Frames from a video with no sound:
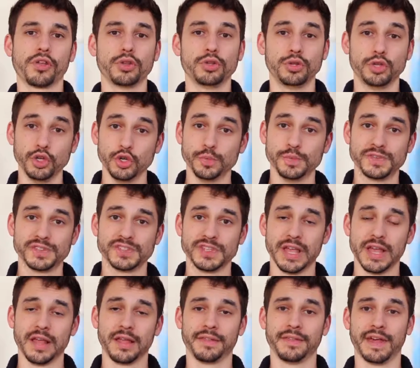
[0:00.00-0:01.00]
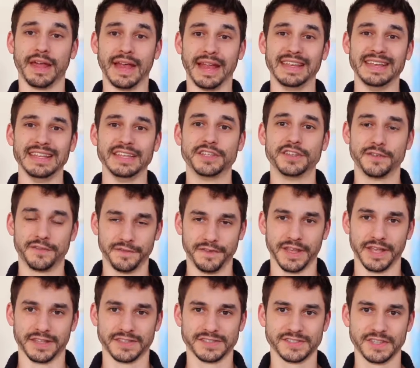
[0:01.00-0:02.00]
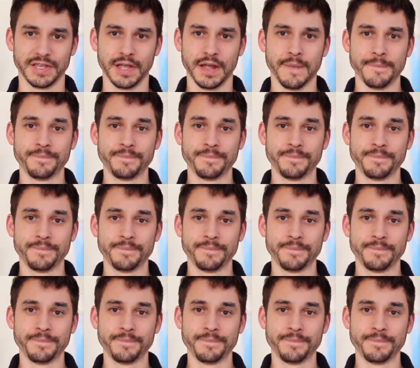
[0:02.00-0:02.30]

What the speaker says: loops that I need to fix?